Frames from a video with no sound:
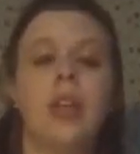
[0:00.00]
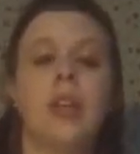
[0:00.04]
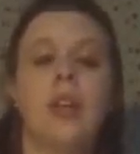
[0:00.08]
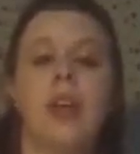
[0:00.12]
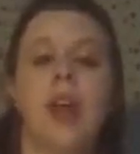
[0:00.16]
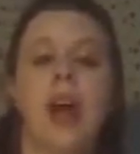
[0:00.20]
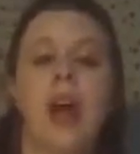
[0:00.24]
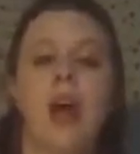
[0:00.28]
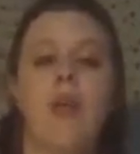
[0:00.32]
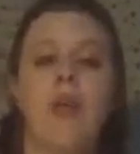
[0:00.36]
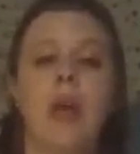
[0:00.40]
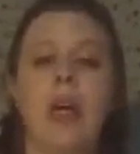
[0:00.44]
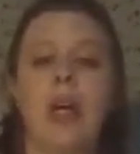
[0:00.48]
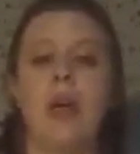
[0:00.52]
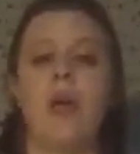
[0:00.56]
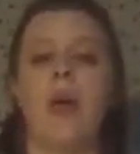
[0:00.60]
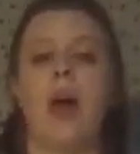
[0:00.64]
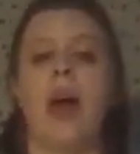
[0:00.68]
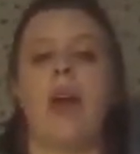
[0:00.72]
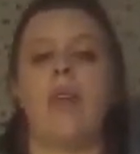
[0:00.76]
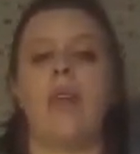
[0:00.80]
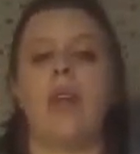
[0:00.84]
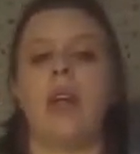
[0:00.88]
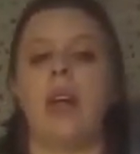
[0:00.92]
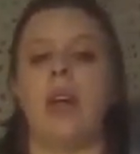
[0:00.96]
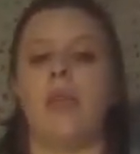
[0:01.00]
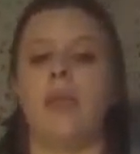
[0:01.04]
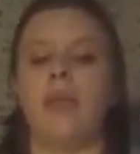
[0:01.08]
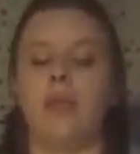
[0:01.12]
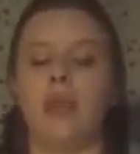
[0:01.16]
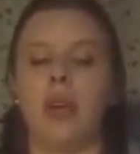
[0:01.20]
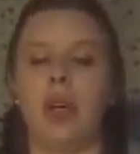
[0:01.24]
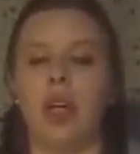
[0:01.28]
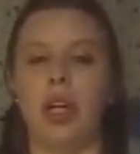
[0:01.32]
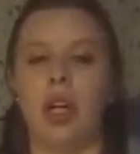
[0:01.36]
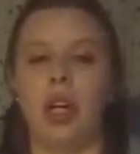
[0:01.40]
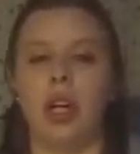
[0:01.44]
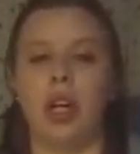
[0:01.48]
That way you have enough
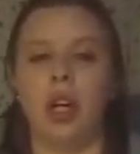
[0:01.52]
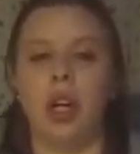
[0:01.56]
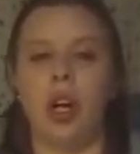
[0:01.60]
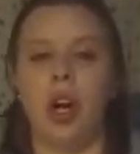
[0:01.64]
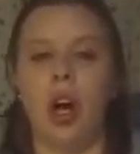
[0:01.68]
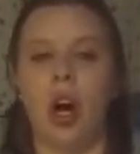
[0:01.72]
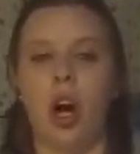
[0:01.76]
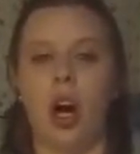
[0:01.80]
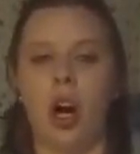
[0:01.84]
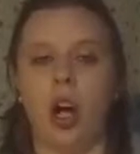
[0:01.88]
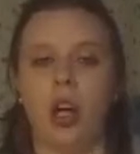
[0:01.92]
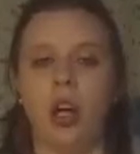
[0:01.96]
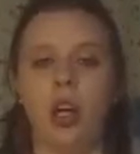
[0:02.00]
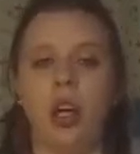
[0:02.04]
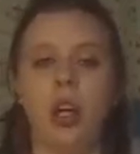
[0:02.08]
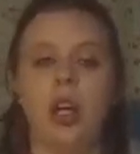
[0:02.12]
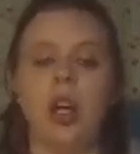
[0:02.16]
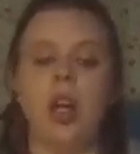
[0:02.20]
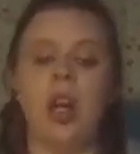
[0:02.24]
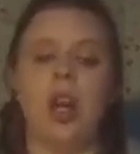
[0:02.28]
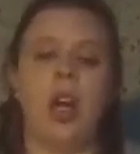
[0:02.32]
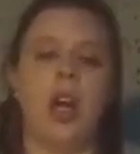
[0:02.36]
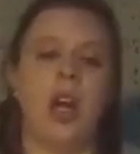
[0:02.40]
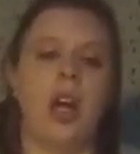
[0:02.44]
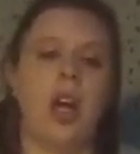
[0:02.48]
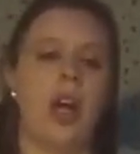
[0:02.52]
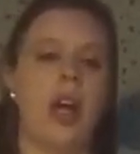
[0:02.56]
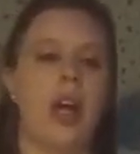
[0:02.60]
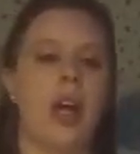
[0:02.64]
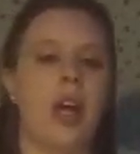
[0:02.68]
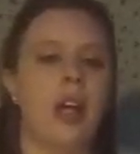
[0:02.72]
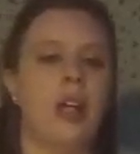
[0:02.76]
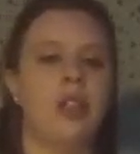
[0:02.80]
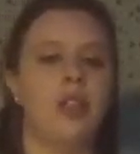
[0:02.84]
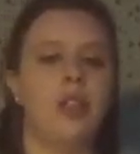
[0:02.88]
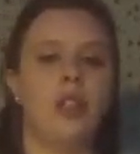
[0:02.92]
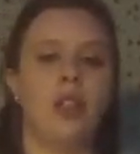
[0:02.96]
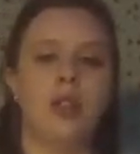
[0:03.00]
for your art.
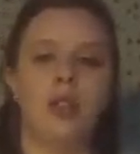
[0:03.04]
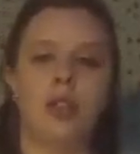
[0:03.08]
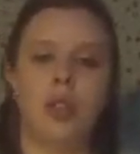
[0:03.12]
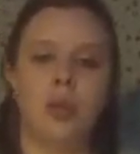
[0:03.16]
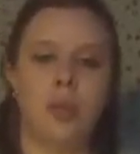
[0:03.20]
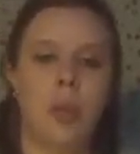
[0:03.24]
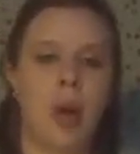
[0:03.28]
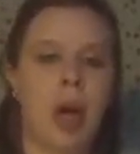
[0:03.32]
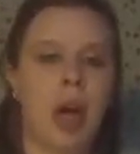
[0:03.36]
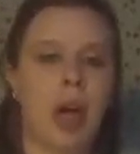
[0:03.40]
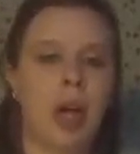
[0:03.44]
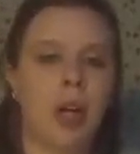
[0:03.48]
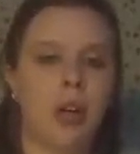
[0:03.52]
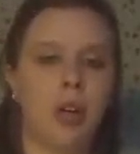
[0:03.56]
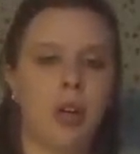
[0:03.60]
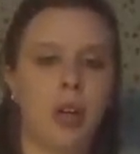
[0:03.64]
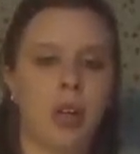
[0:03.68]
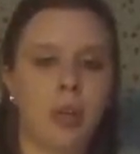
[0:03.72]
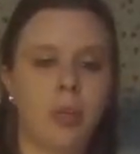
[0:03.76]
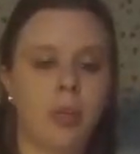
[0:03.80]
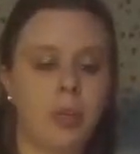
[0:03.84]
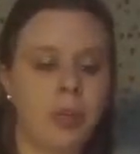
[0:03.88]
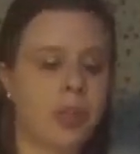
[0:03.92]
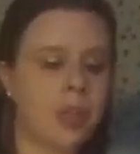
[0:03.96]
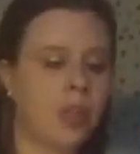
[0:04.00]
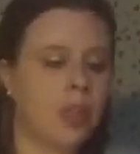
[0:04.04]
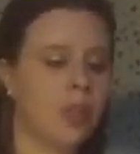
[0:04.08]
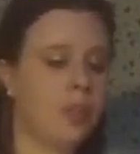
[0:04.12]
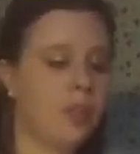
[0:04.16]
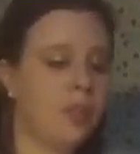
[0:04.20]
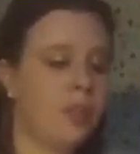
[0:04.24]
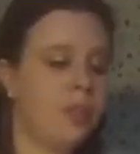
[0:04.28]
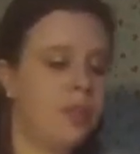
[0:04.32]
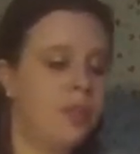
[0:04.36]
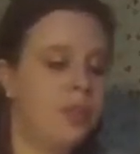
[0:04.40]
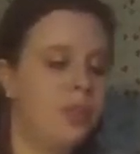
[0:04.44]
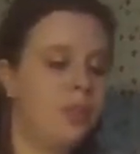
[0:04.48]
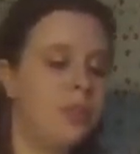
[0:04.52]
And do small groups.
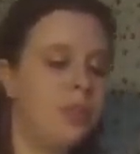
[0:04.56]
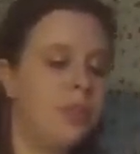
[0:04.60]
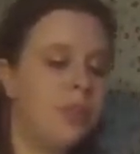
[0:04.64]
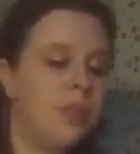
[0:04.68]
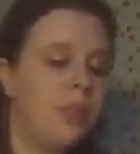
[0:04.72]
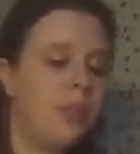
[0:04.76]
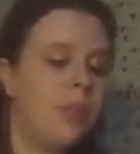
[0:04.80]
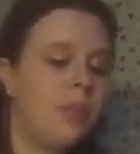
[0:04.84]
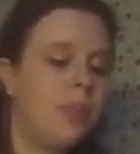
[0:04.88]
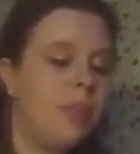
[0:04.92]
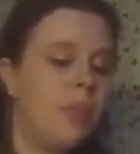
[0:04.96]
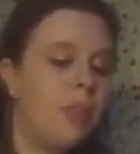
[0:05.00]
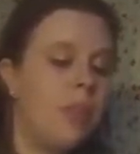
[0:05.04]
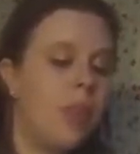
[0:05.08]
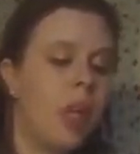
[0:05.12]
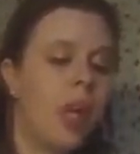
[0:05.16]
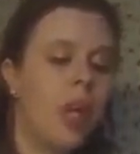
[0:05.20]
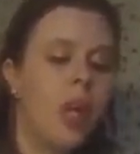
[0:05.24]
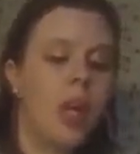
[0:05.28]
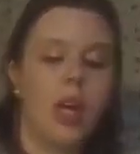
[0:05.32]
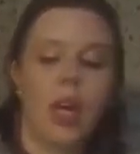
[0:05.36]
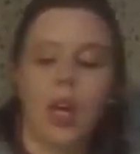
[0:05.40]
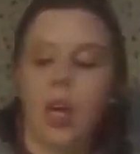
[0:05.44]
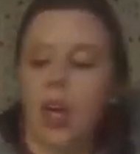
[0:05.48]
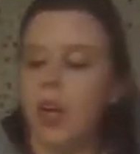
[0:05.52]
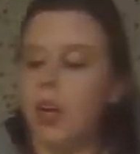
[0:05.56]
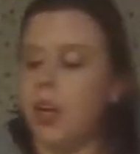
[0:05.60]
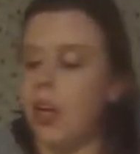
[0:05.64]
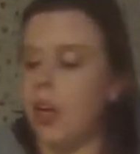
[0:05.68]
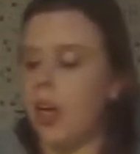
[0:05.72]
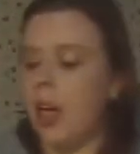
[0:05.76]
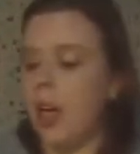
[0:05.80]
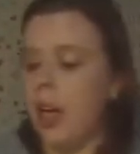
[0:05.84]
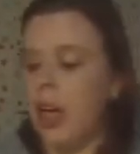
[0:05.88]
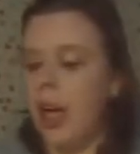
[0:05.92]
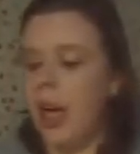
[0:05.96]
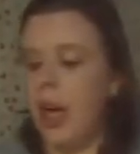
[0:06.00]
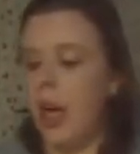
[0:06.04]
And you're
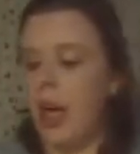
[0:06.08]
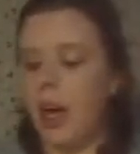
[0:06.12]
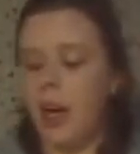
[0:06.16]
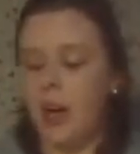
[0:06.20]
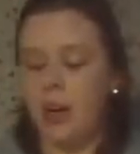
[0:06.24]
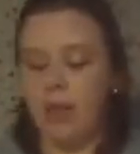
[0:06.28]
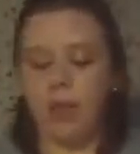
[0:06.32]
going to have